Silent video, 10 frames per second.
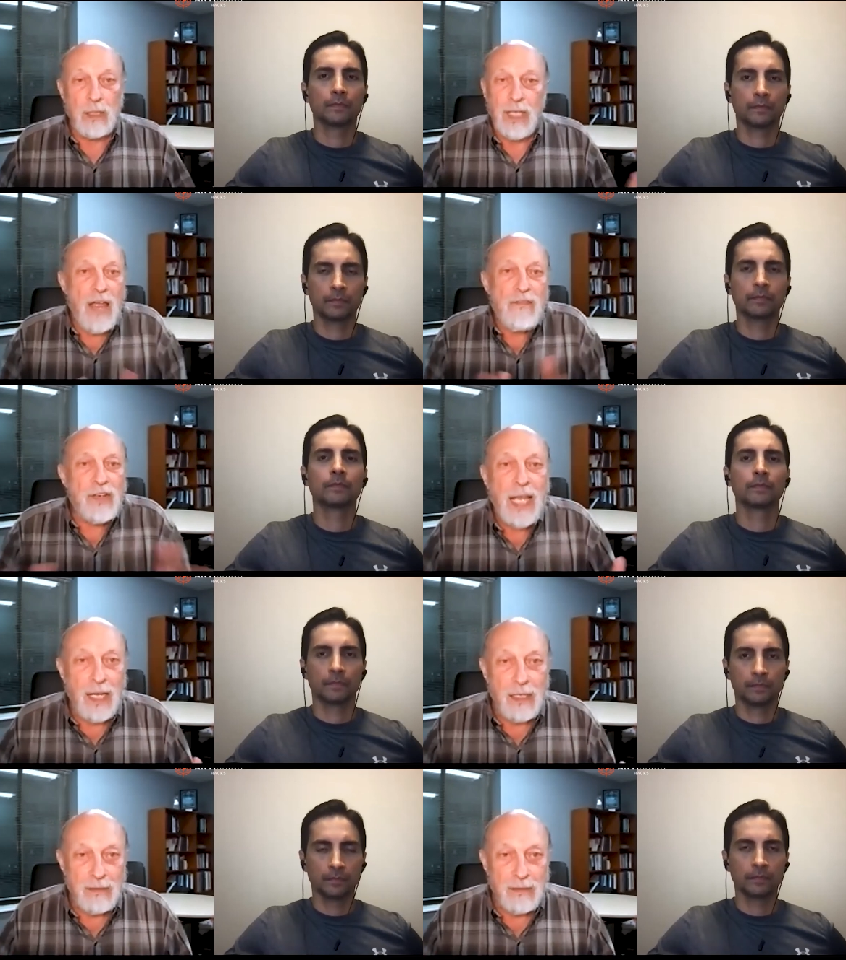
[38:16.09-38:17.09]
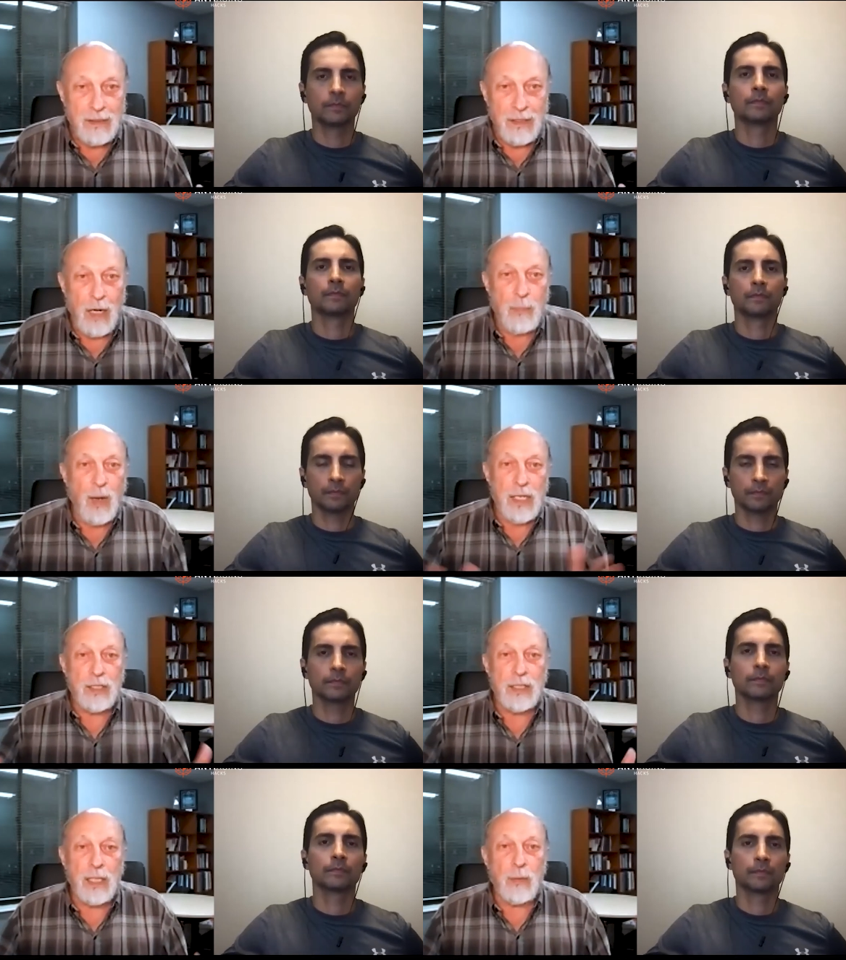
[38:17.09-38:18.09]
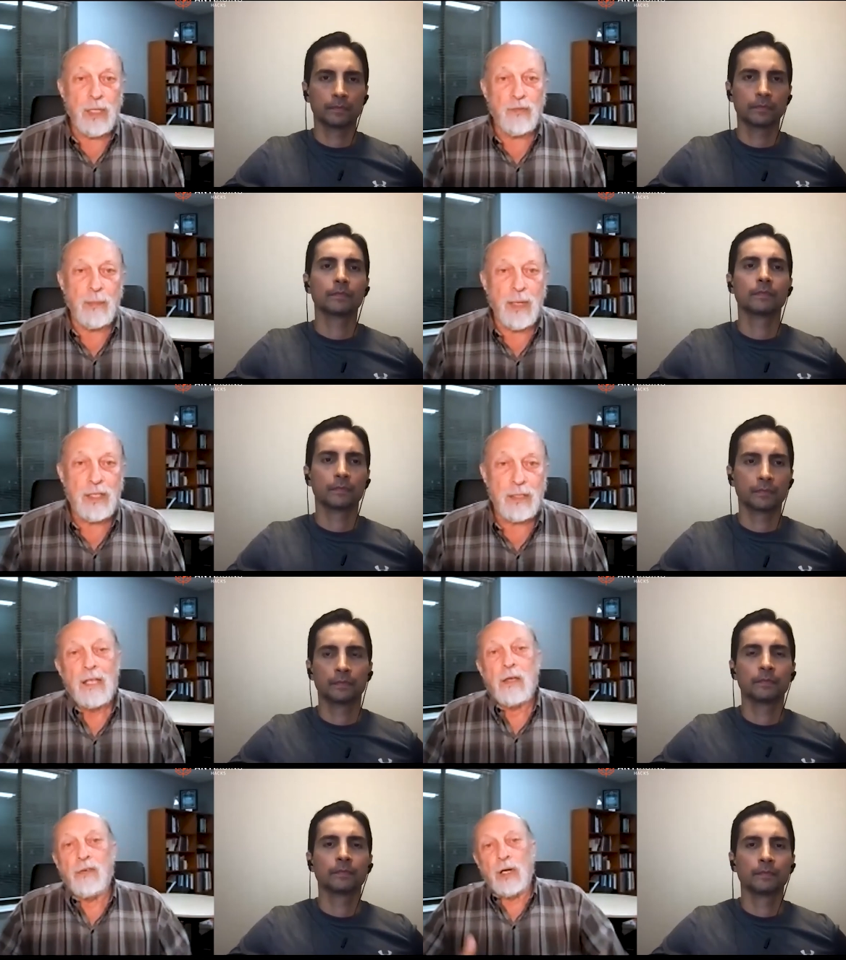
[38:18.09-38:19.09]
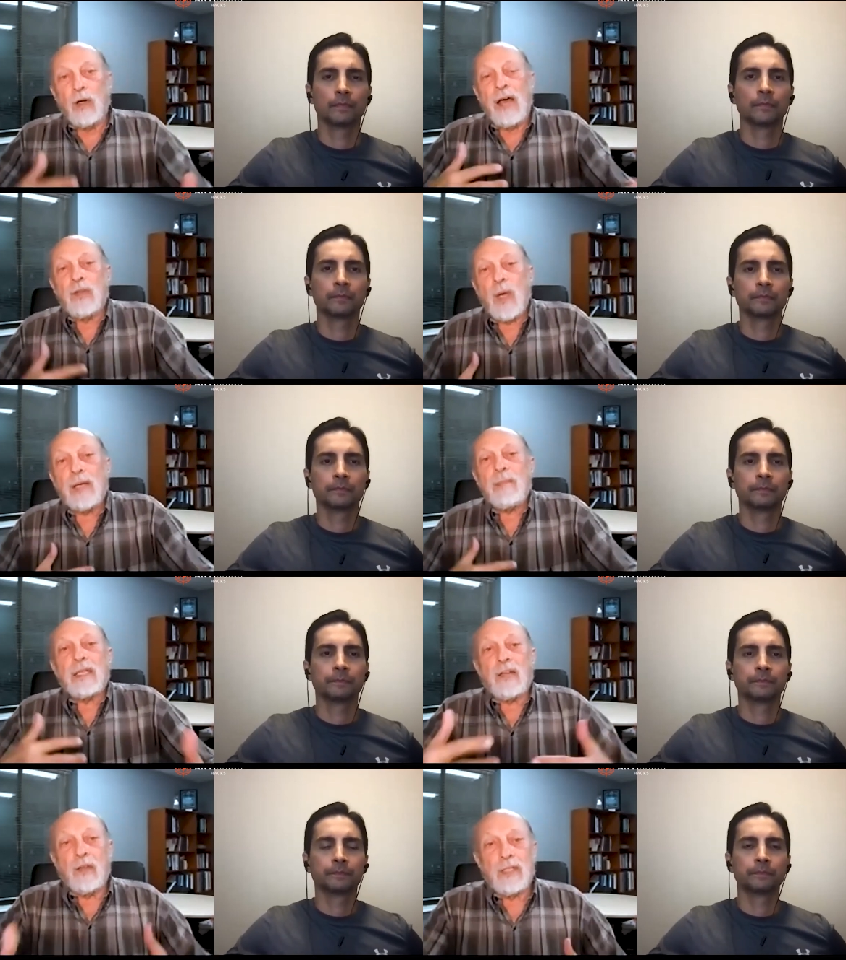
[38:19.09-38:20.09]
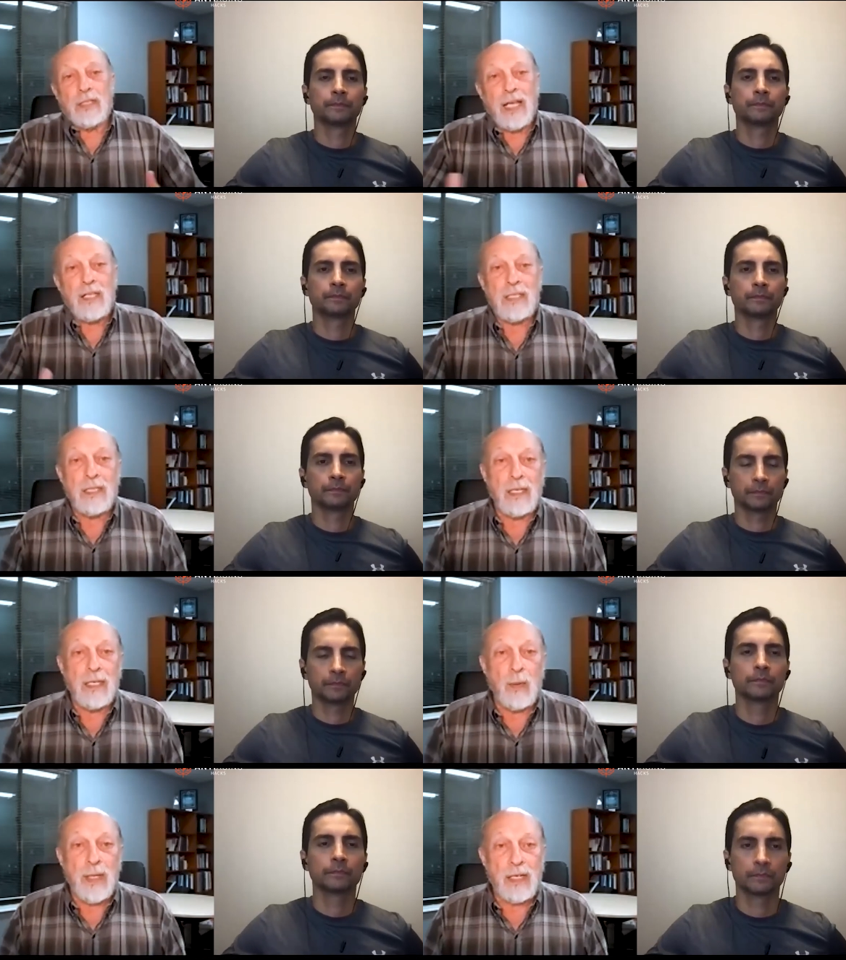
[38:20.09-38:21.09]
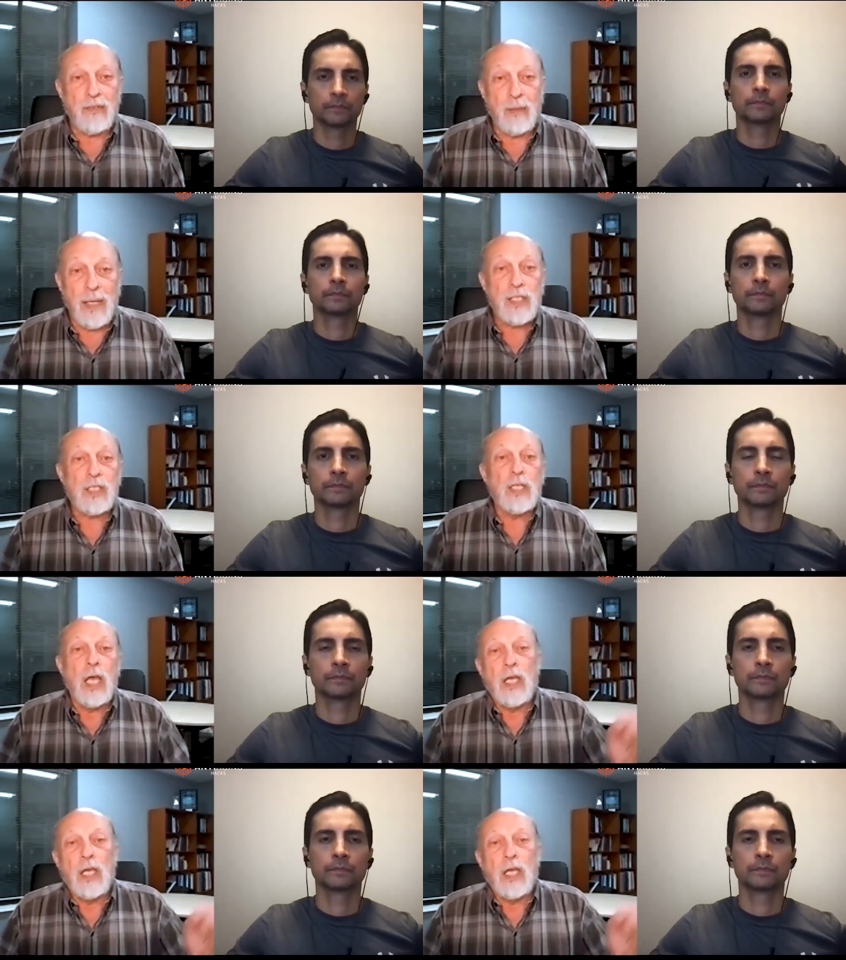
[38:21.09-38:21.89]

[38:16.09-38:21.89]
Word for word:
Speaker 1: every day. Our bodies are dealing with inflammation. So if you don't have the right magnetic field intensity to deal with that inflammation,